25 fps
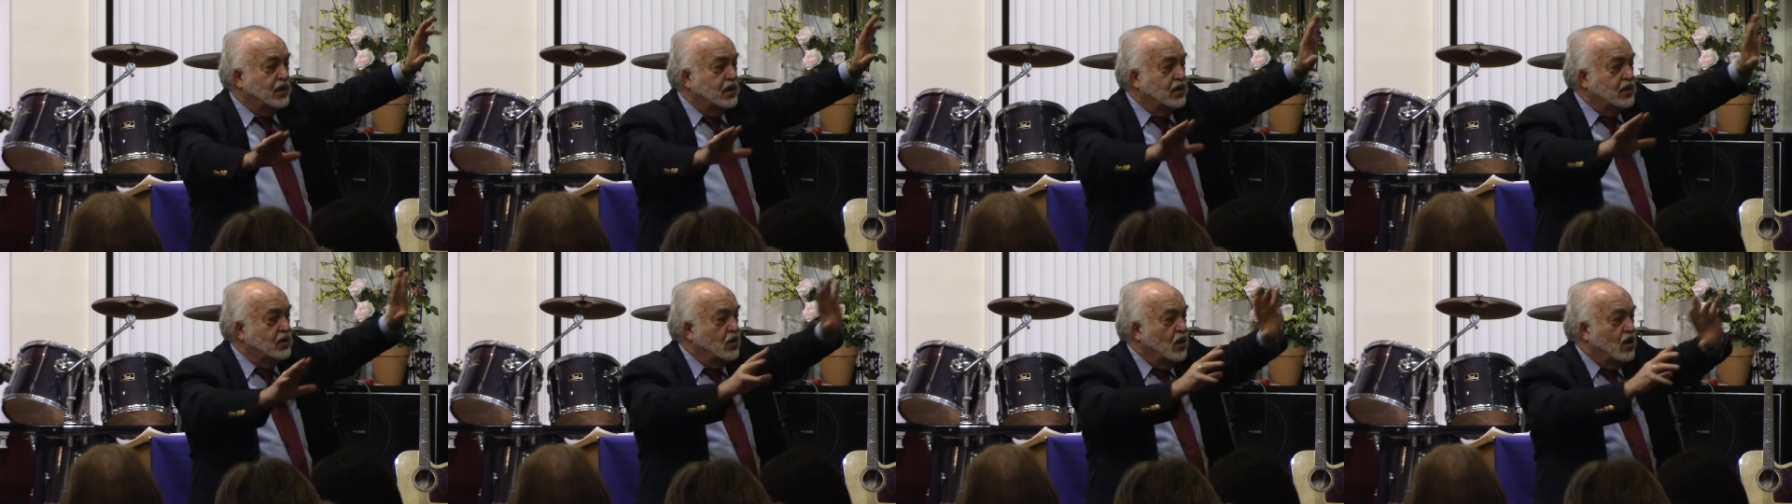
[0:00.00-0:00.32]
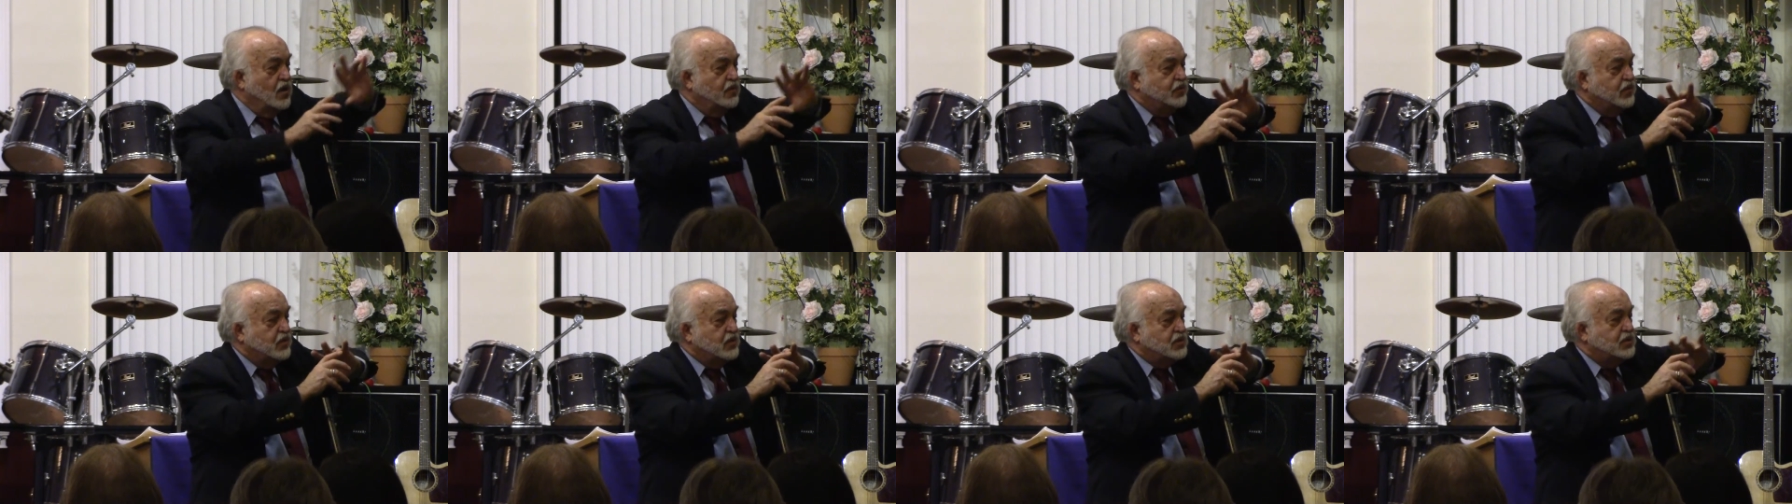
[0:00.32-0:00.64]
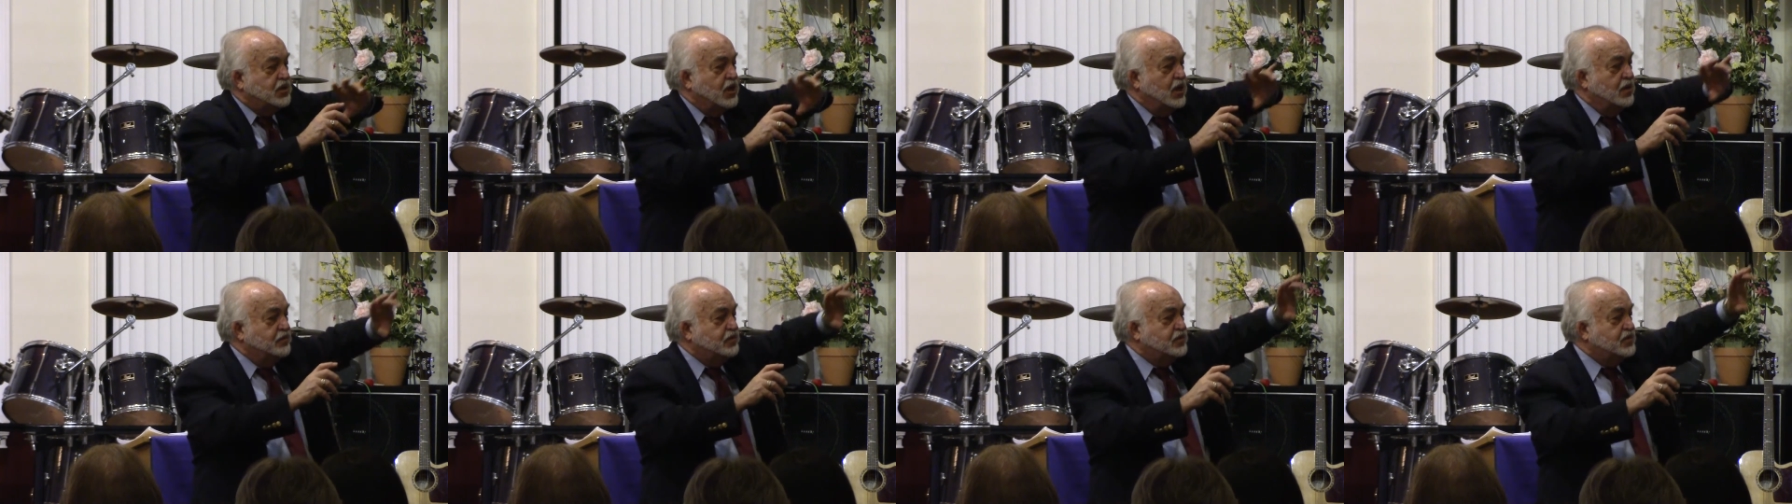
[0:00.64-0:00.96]
He
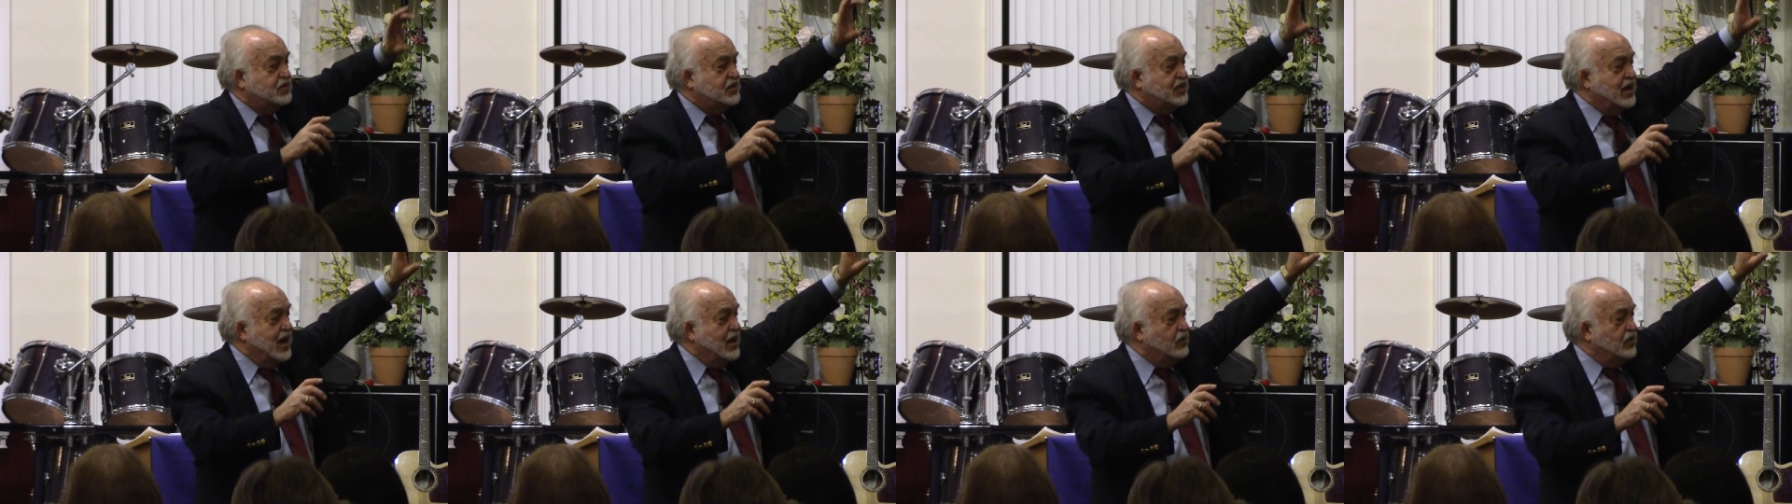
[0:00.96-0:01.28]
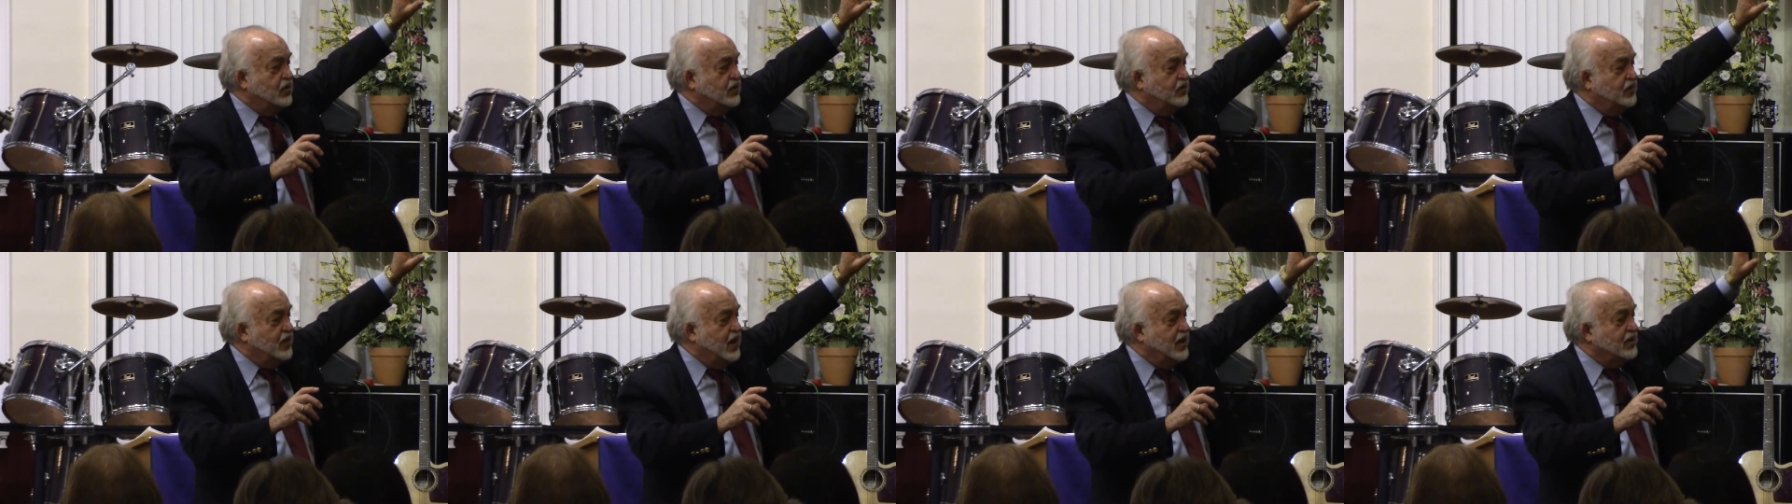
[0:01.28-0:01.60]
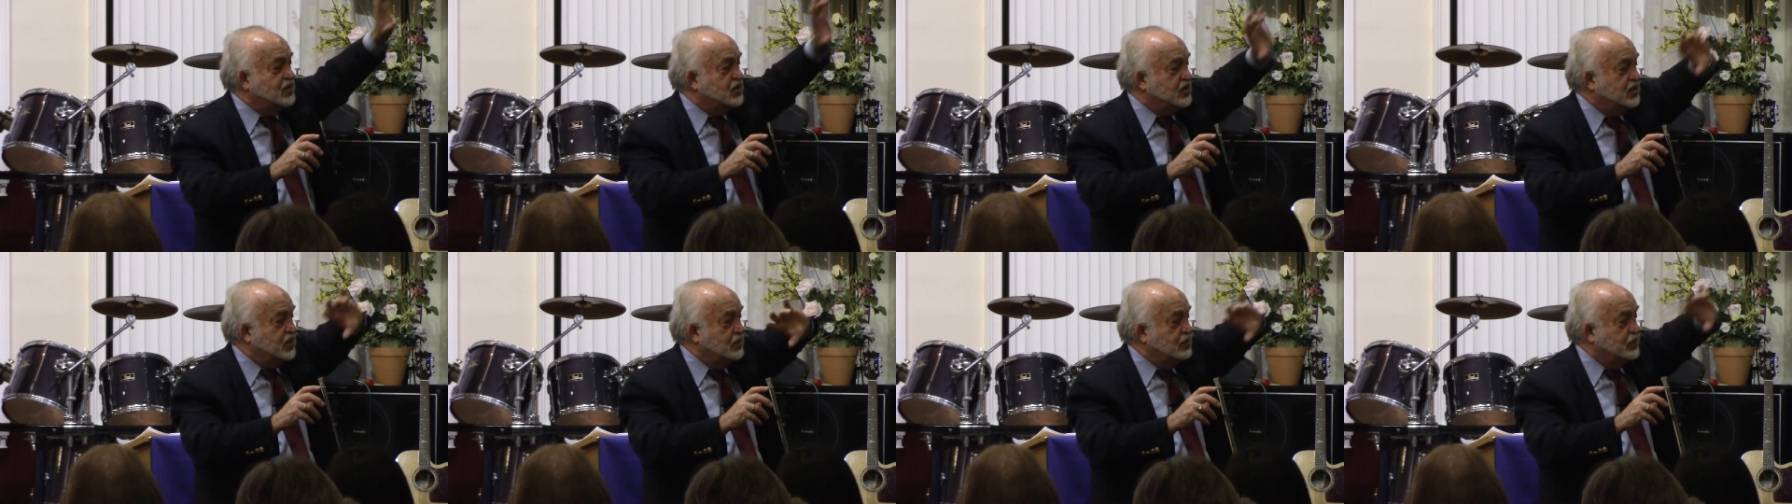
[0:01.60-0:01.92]
offers up
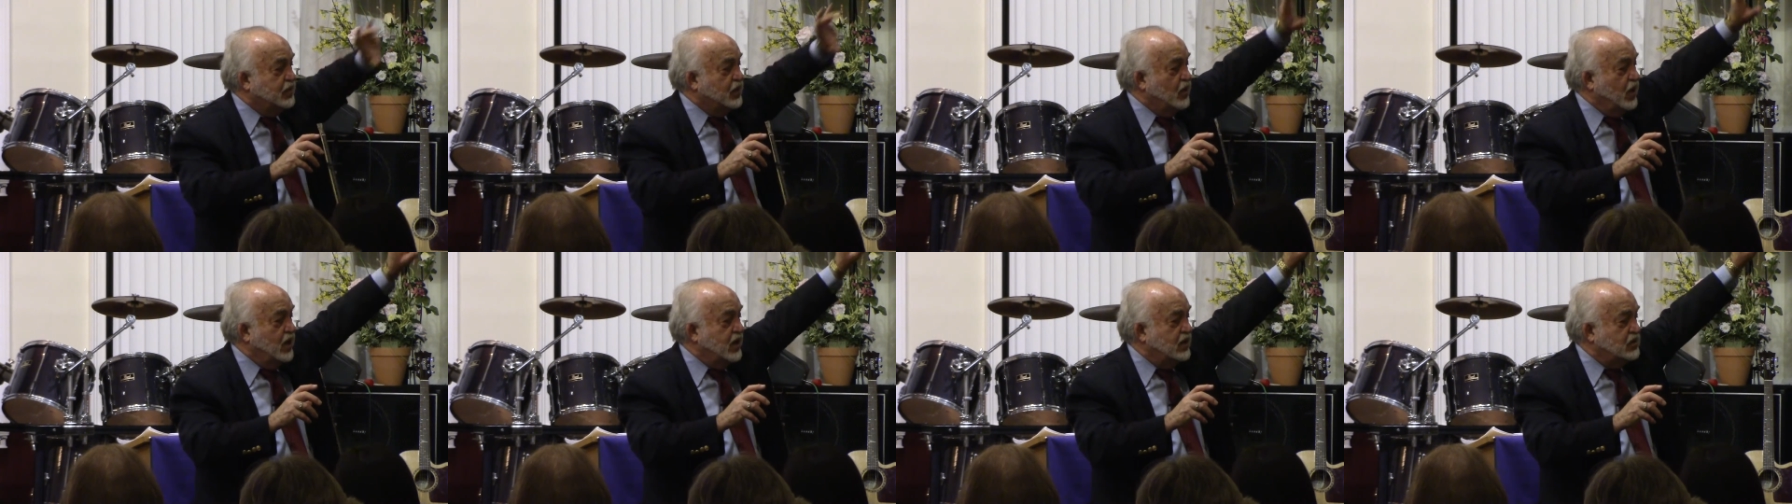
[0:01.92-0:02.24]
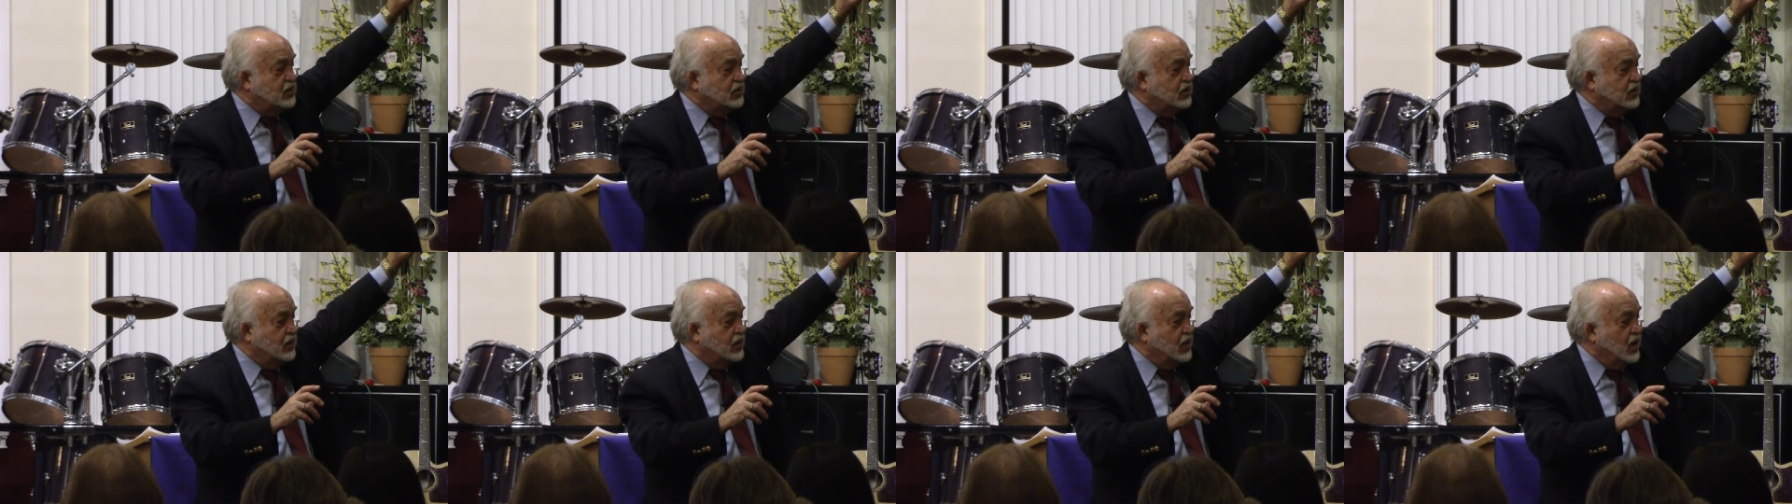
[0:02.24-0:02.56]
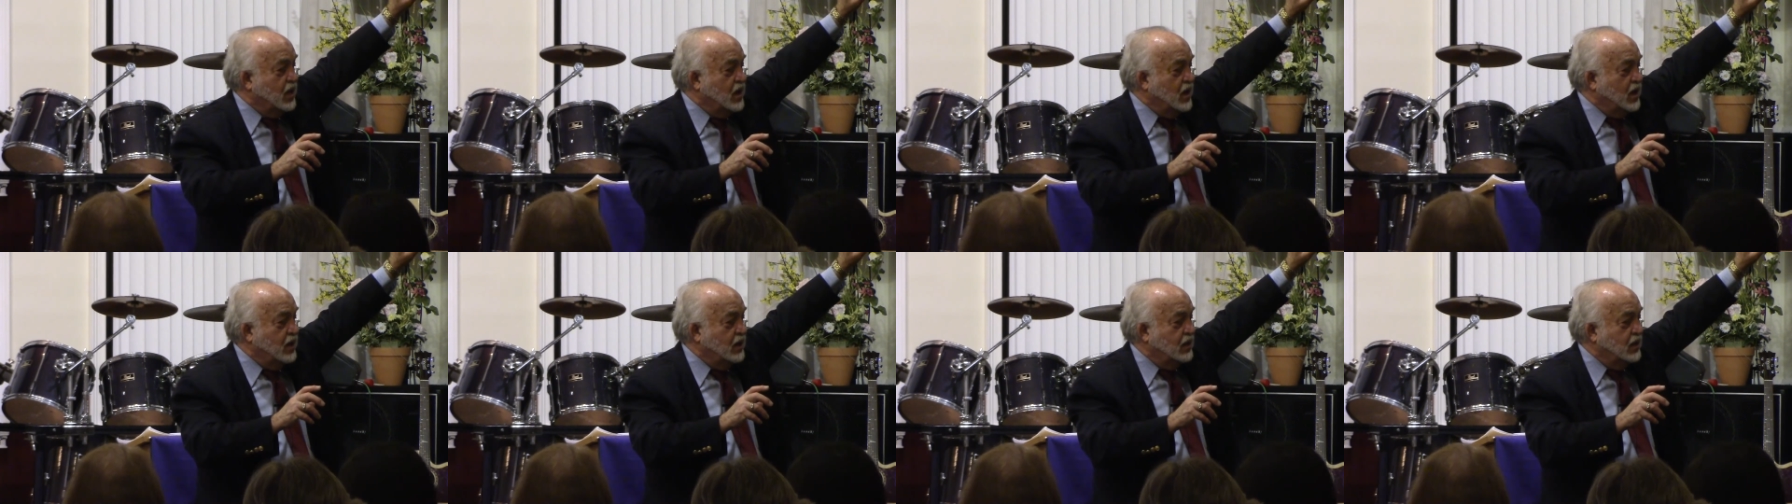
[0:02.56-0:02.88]
sacrifices of praise to
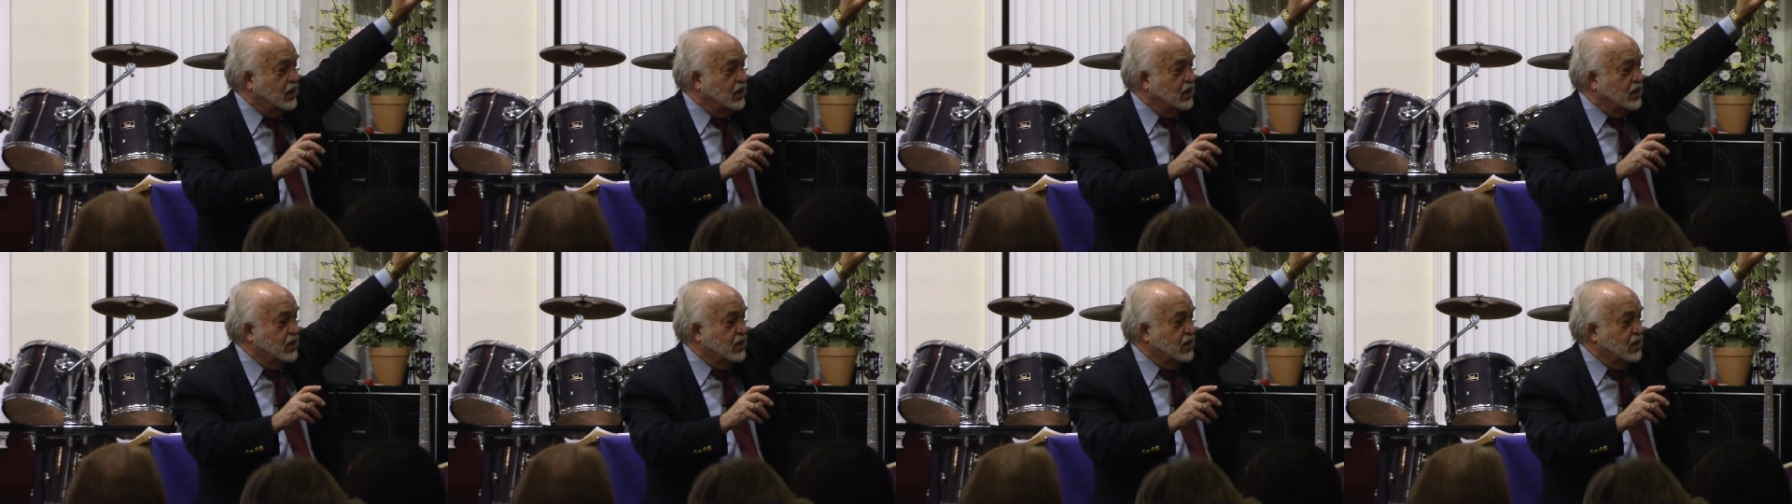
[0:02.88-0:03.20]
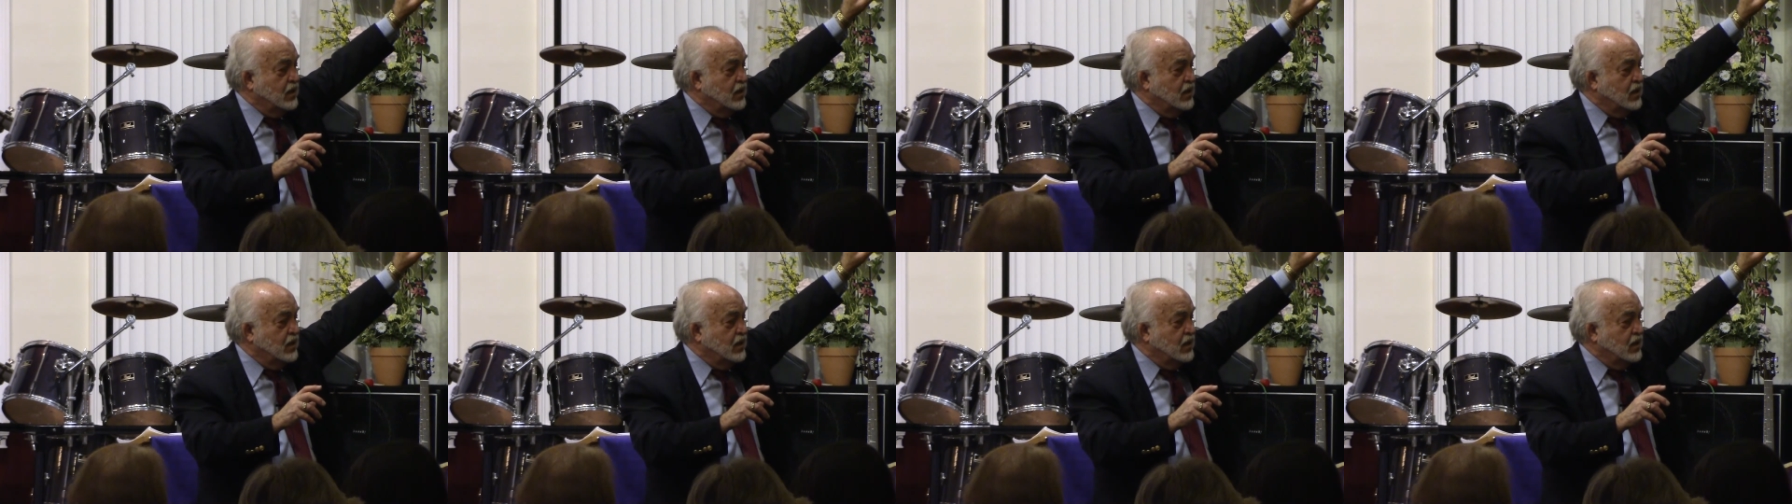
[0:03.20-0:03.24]
God.